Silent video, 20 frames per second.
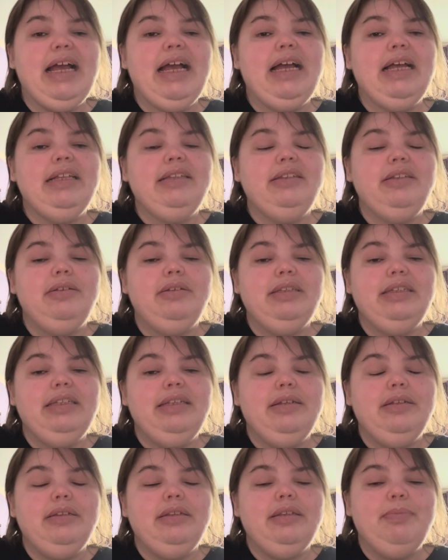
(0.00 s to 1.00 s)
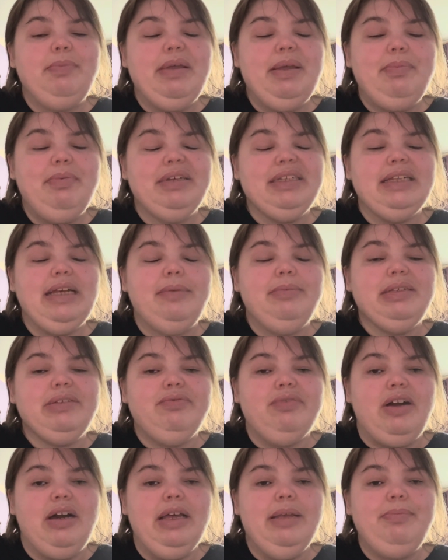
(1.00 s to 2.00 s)
and the people's names
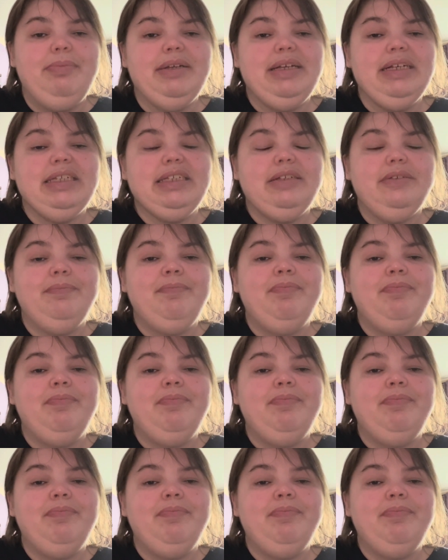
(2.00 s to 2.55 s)
right because